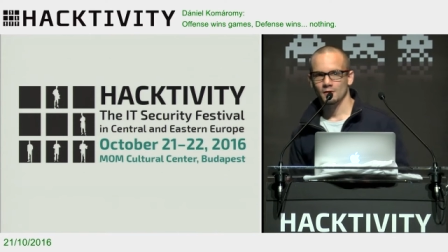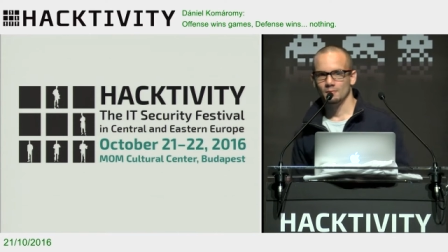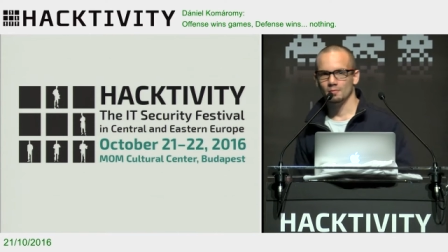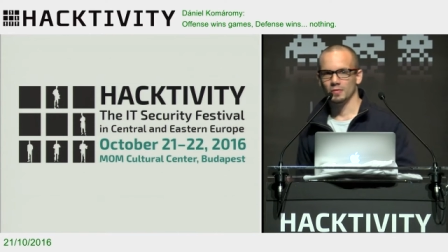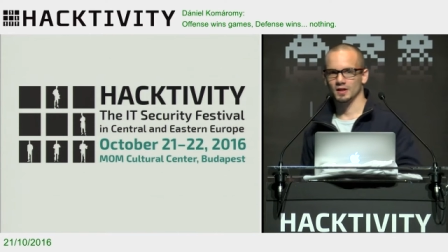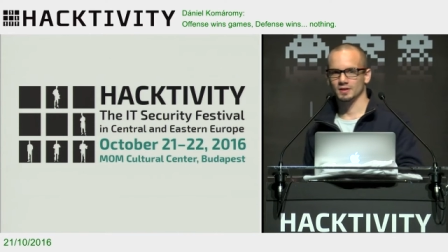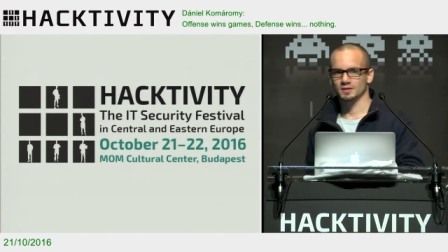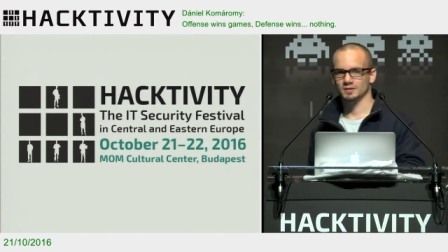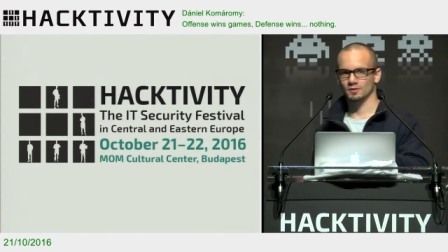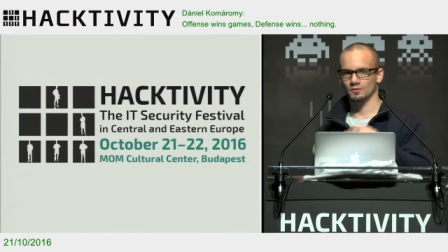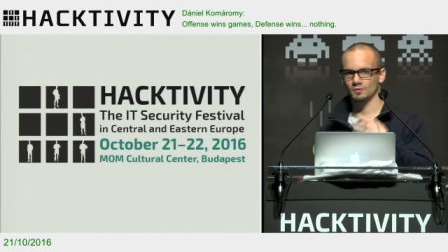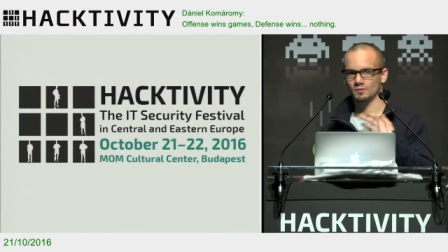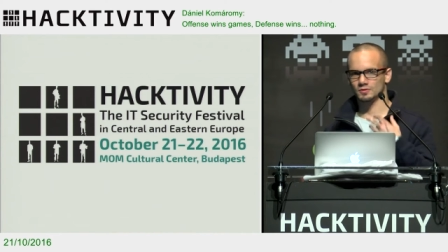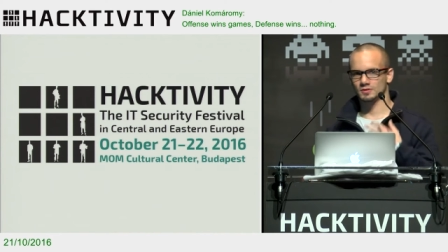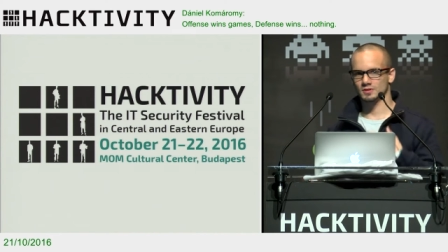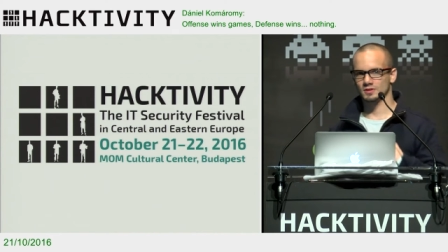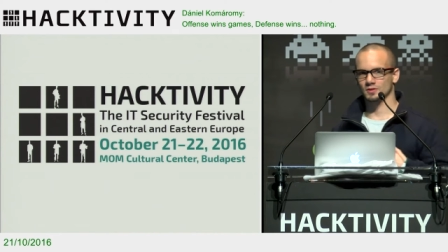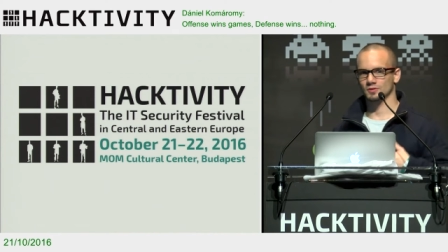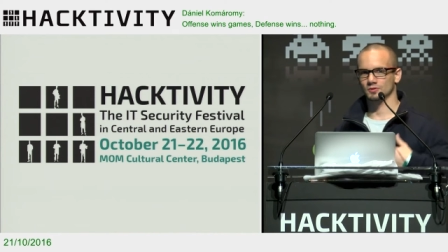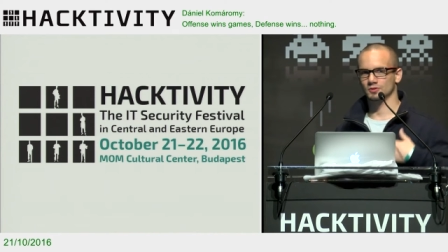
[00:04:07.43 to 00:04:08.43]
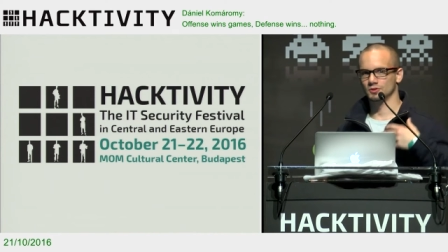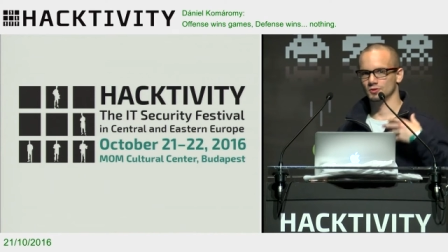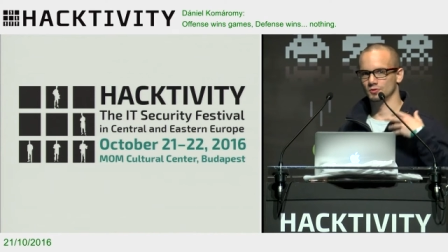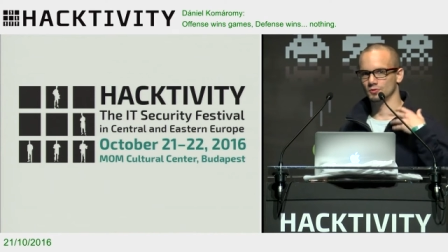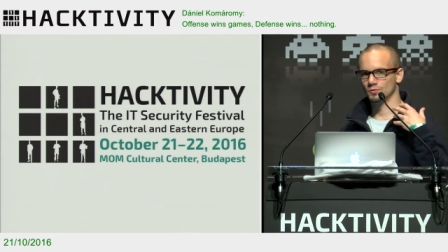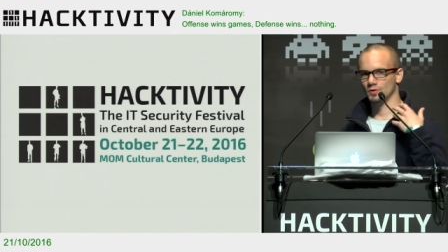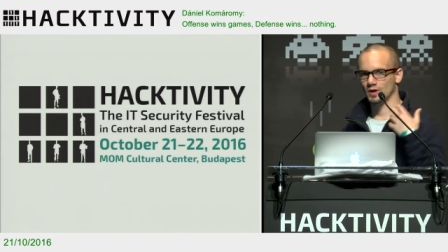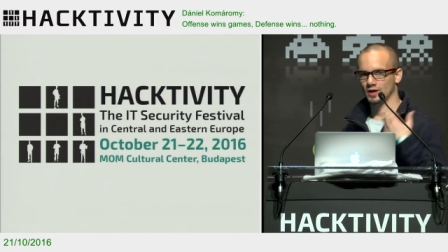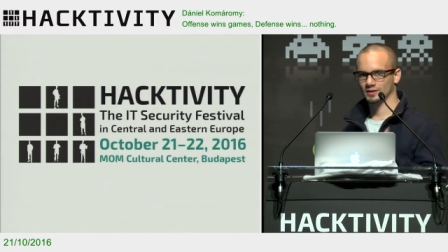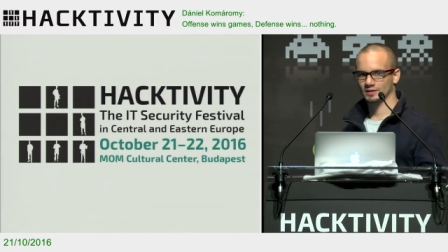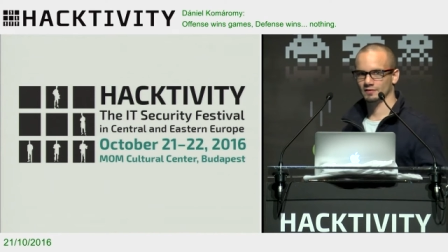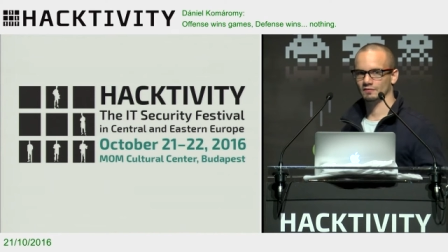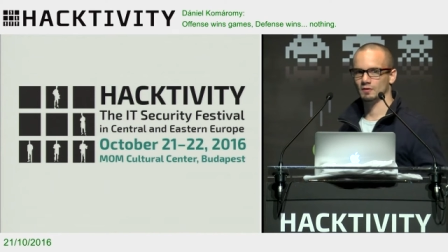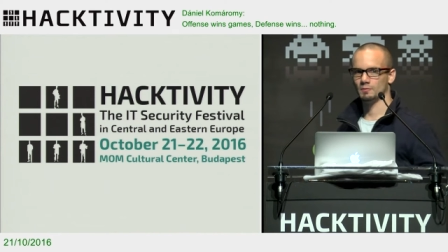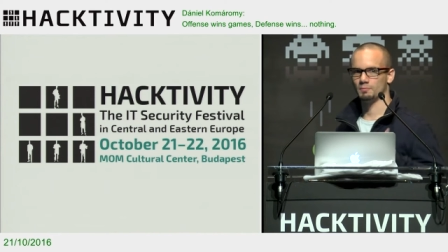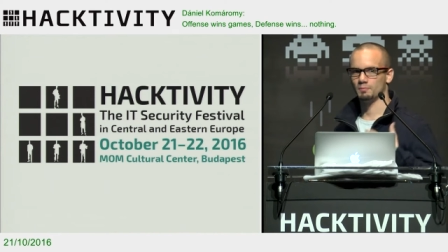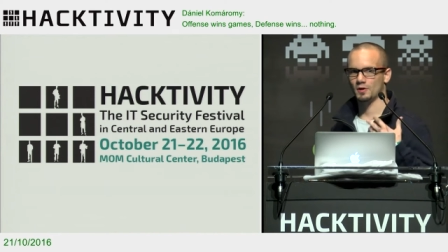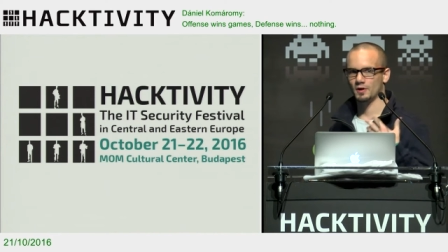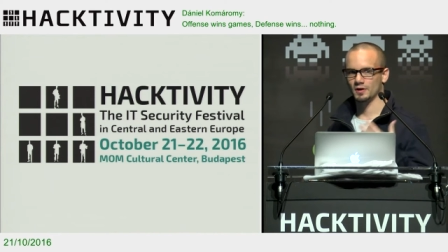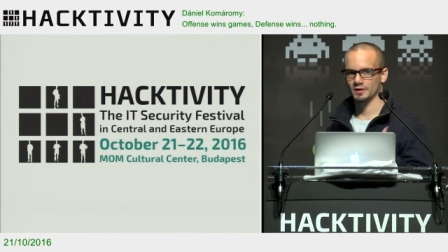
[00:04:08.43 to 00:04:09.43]
but also to actively
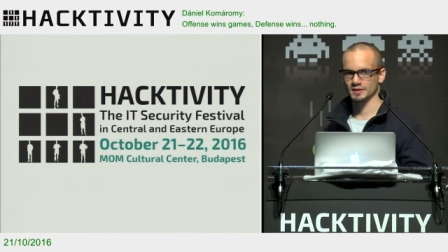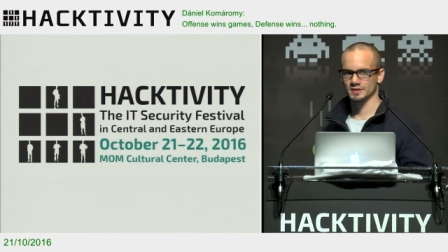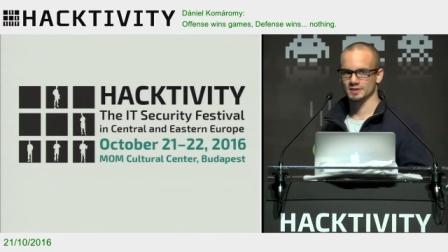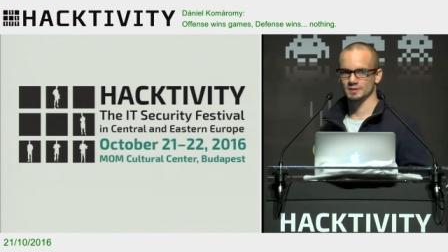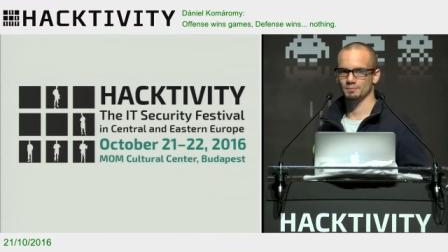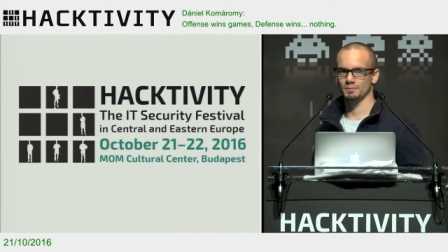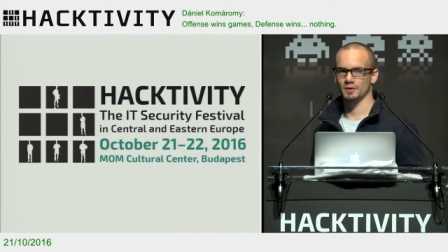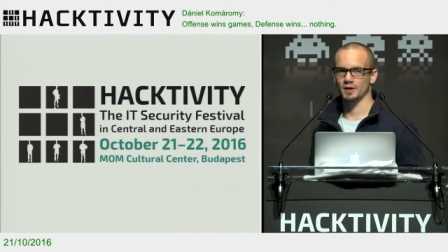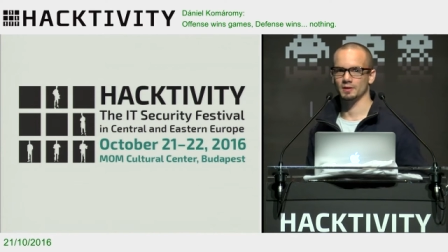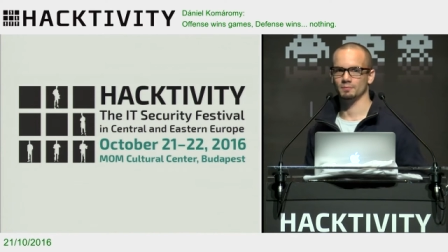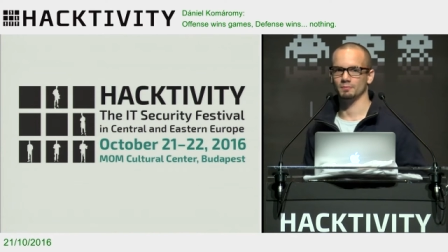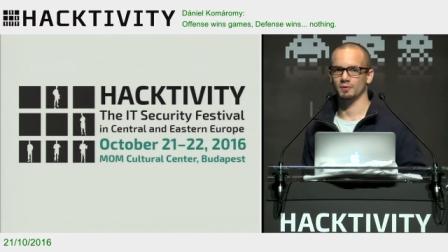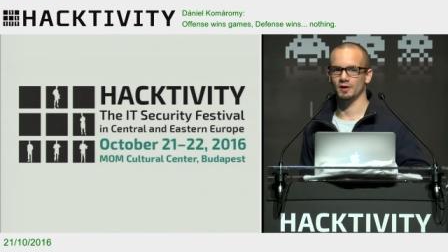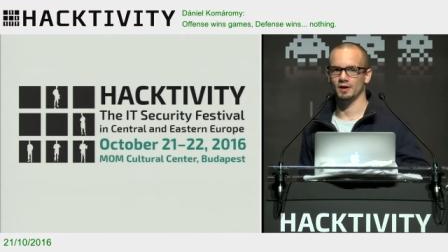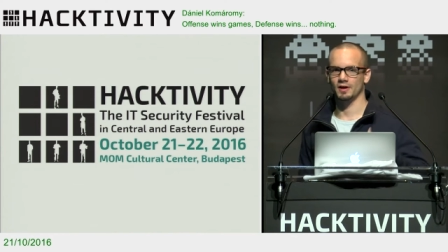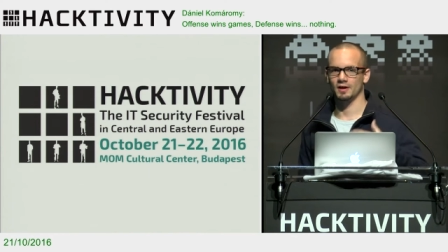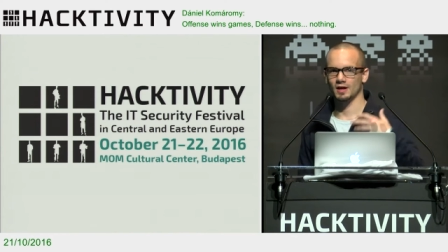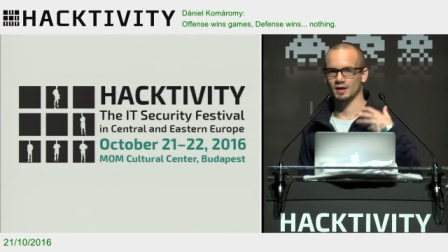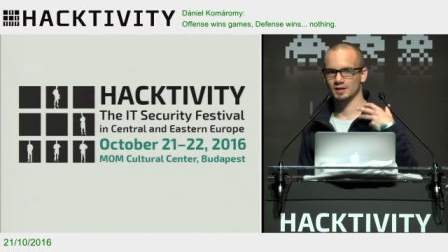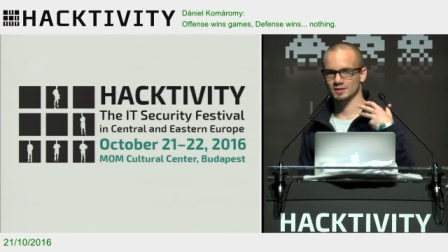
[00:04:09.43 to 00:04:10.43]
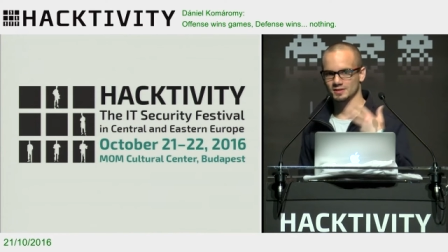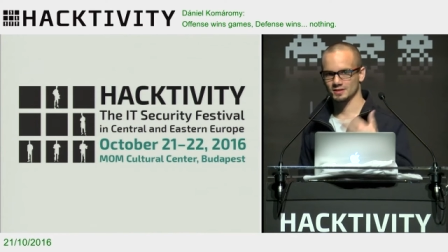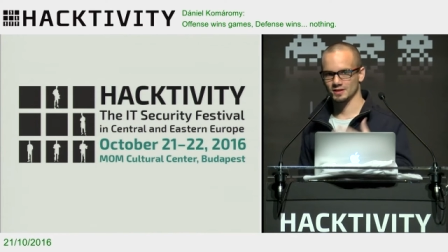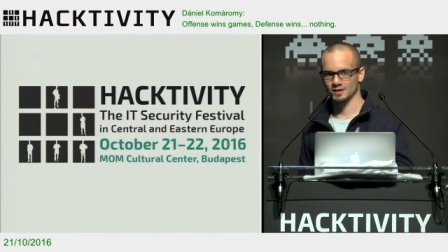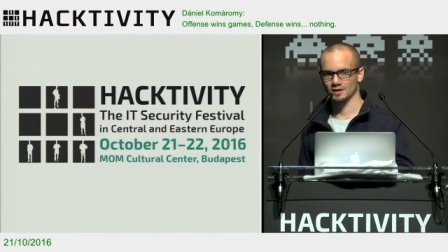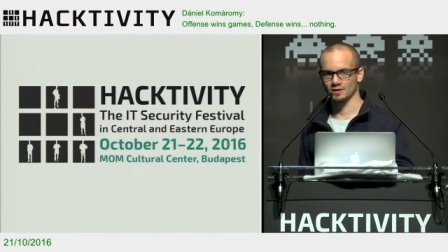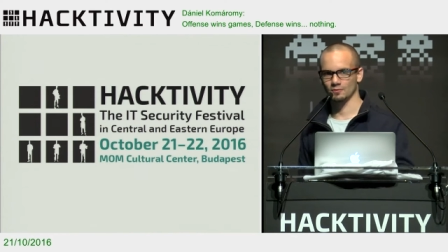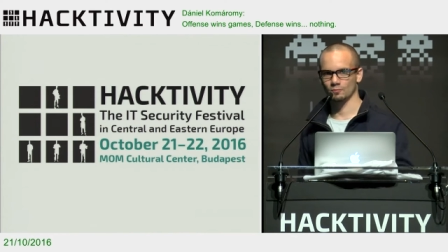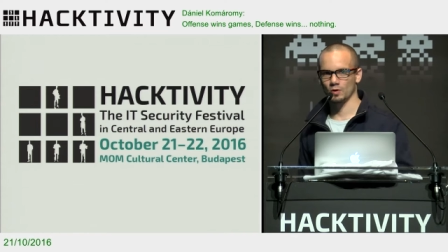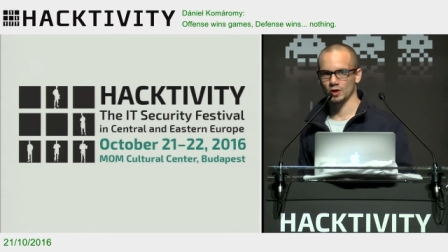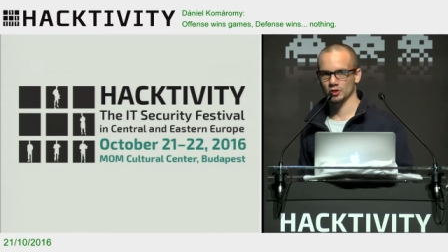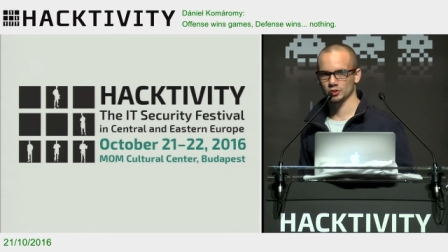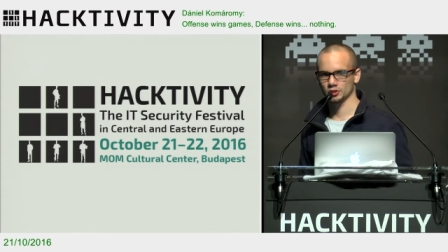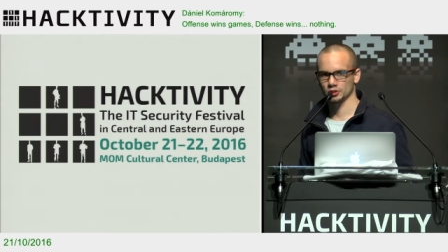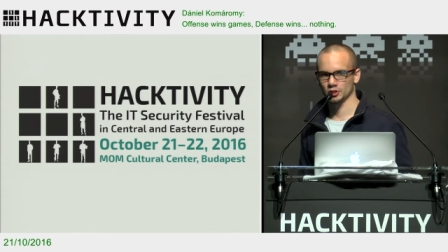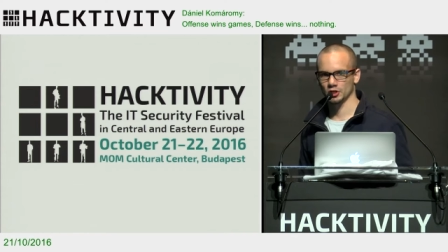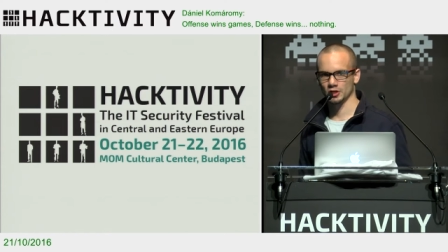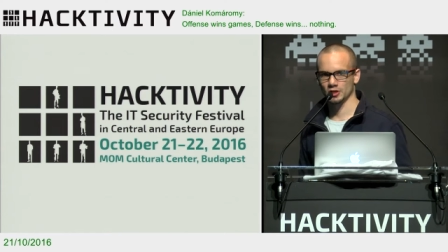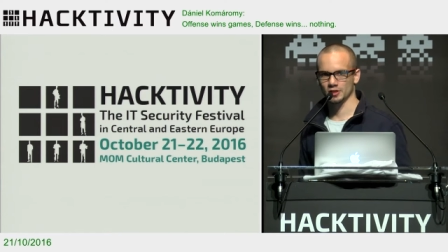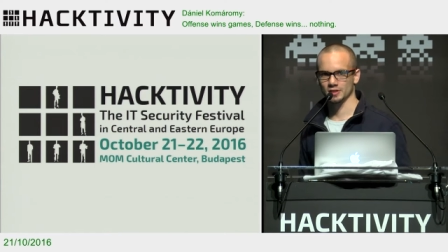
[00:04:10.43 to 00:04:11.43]
participate by asking
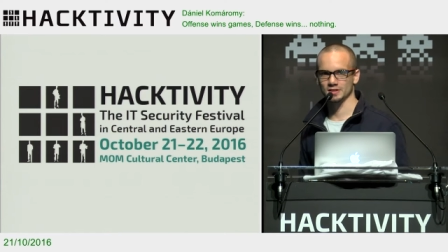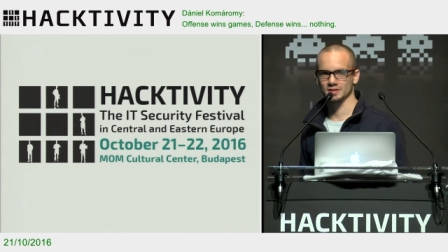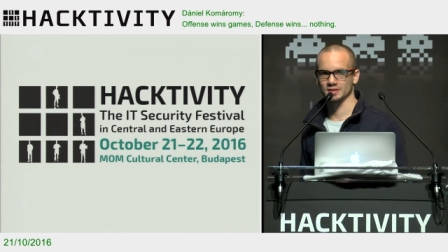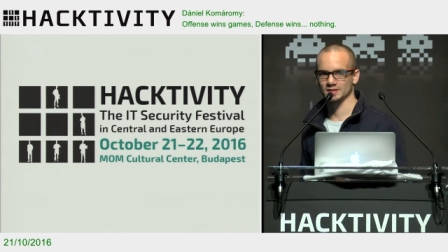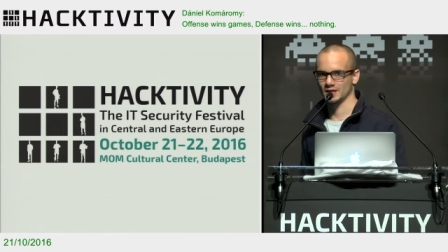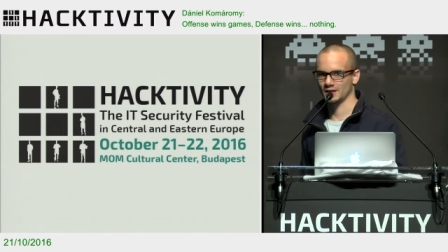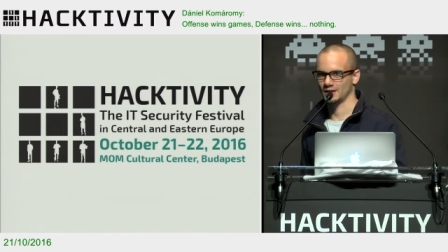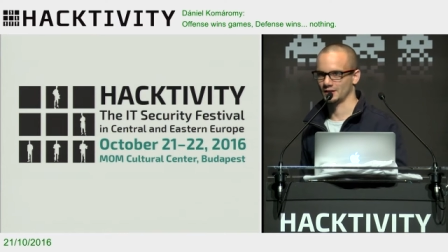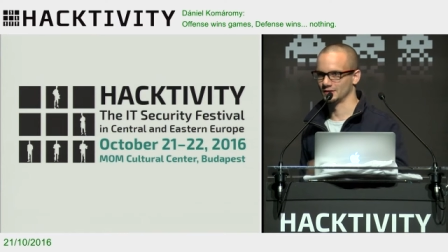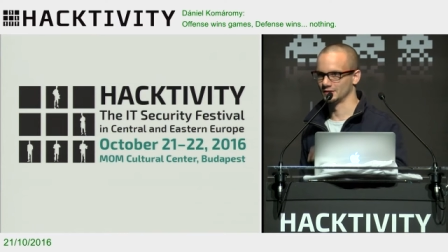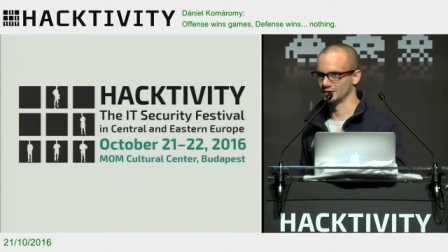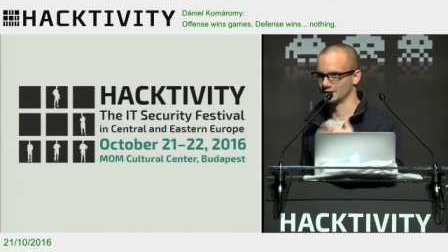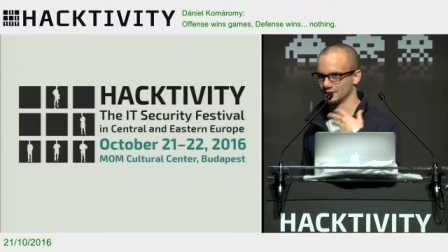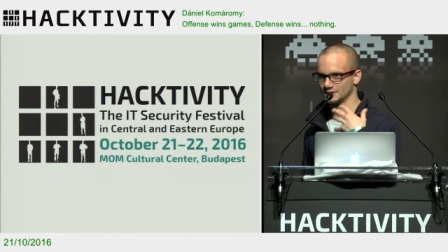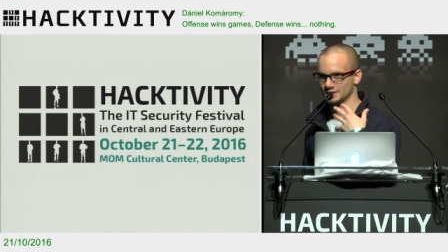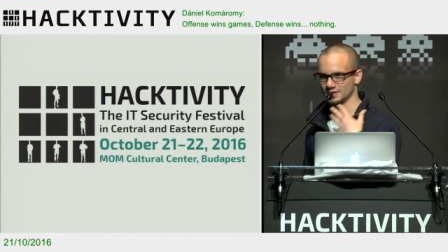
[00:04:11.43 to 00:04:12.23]
questions and